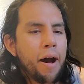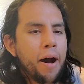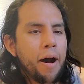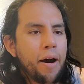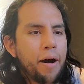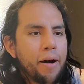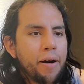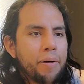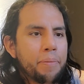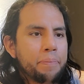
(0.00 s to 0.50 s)

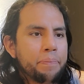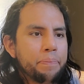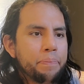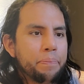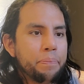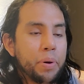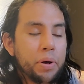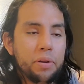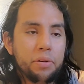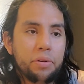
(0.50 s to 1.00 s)
Um,
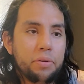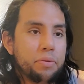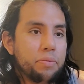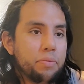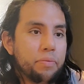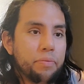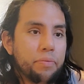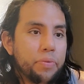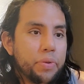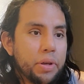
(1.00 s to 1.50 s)
but
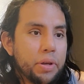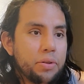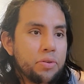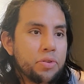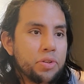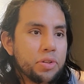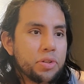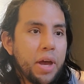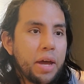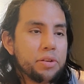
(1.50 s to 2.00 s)
it's
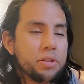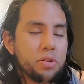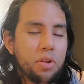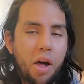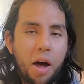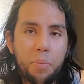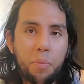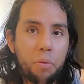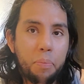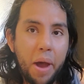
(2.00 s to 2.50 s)
just has a
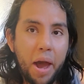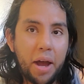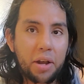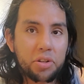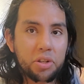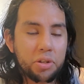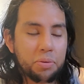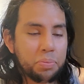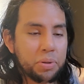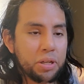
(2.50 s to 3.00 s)
lot more
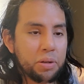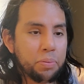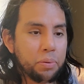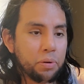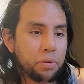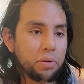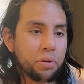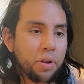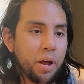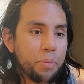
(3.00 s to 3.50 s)
passionate
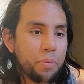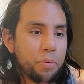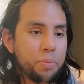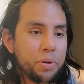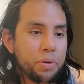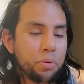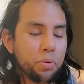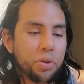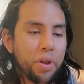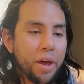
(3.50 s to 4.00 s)
people, a lot more
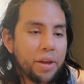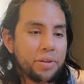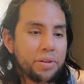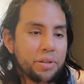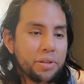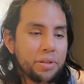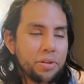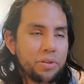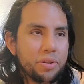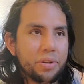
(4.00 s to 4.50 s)
people with
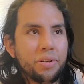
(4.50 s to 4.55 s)
ideas.